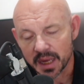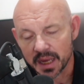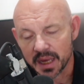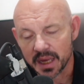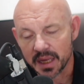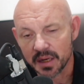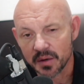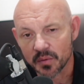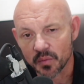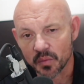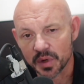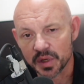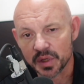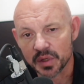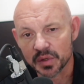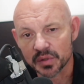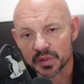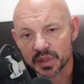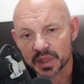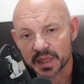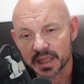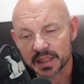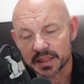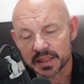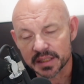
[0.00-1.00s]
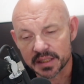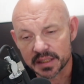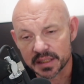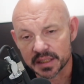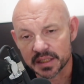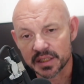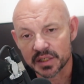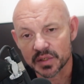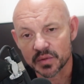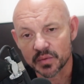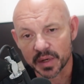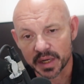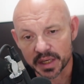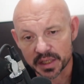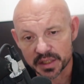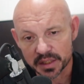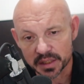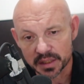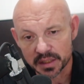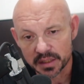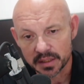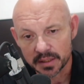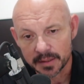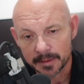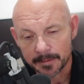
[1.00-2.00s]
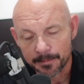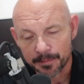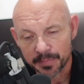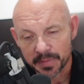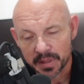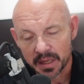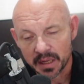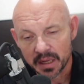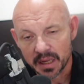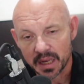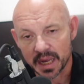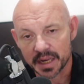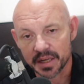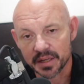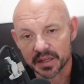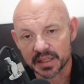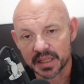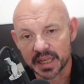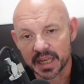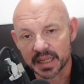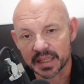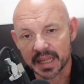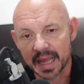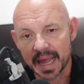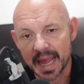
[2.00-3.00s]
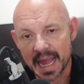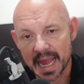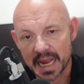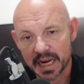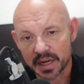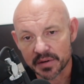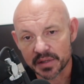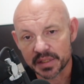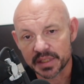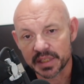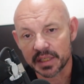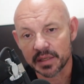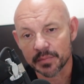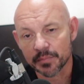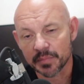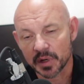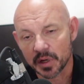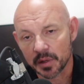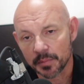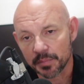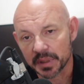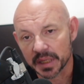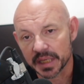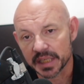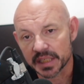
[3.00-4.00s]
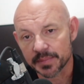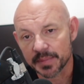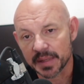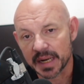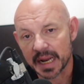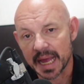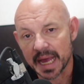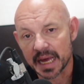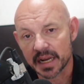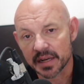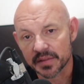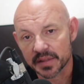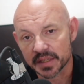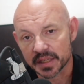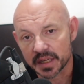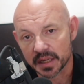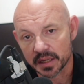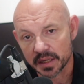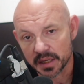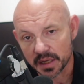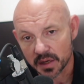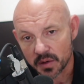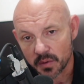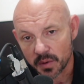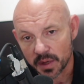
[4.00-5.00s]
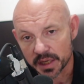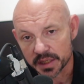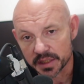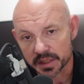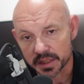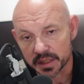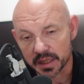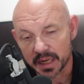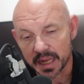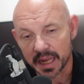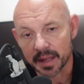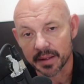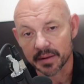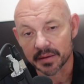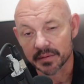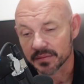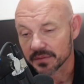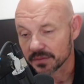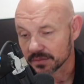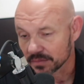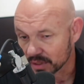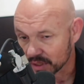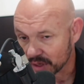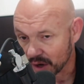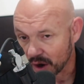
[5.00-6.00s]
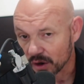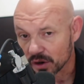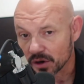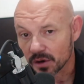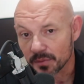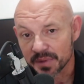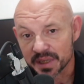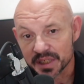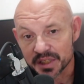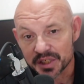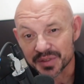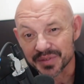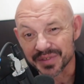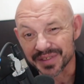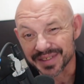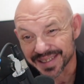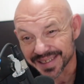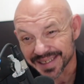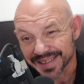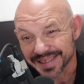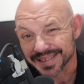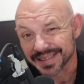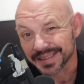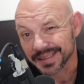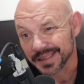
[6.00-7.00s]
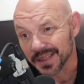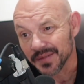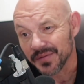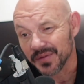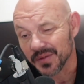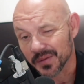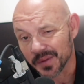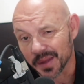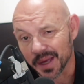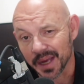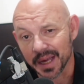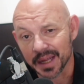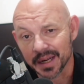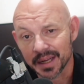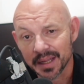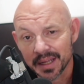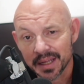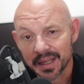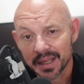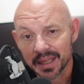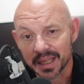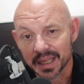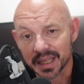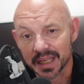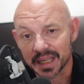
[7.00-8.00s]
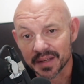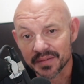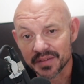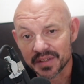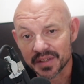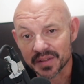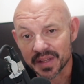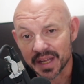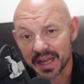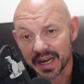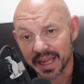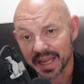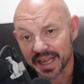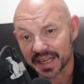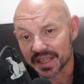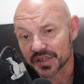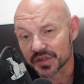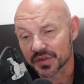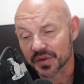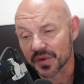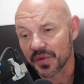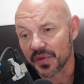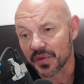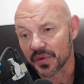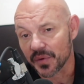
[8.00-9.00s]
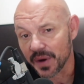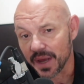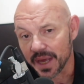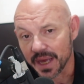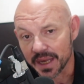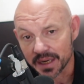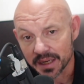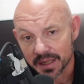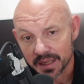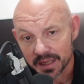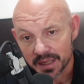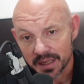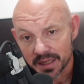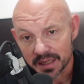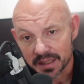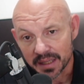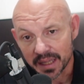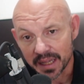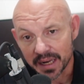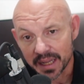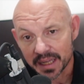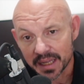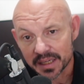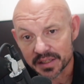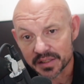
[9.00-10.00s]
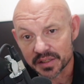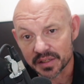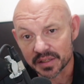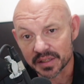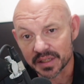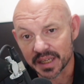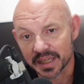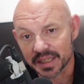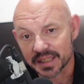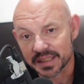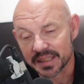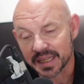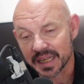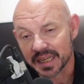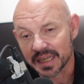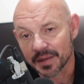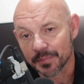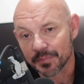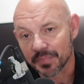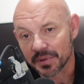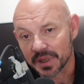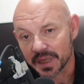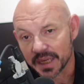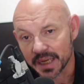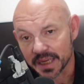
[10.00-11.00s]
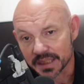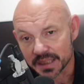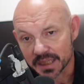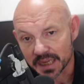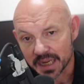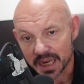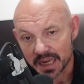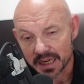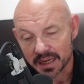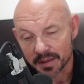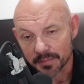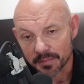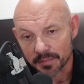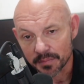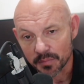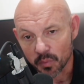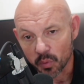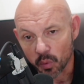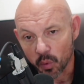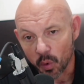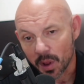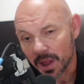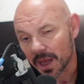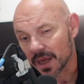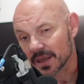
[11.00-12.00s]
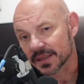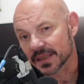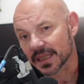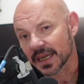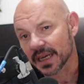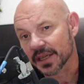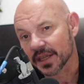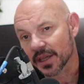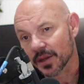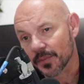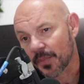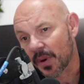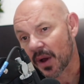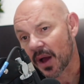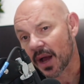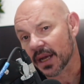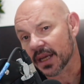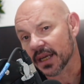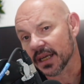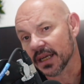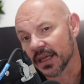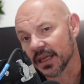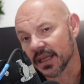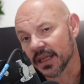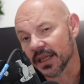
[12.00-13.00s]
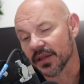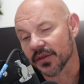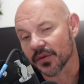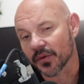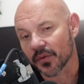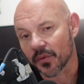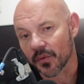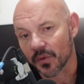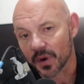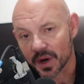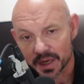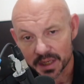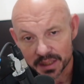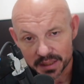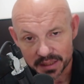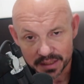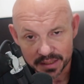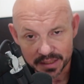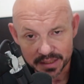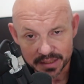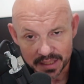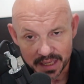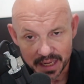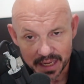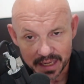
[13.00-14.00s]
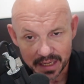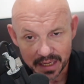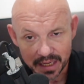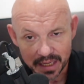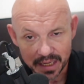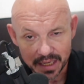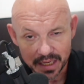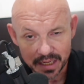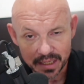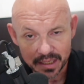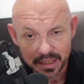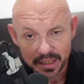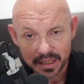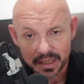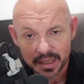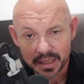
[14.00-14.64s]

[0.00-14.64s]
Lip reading: And when you look at the situation and you take the accuracy and ball placement out of the equation, Gardner Minshew does give you that. He gives you that extra threat, that extra extended play to kind of roll outside of the pocket and either run it to the sideline,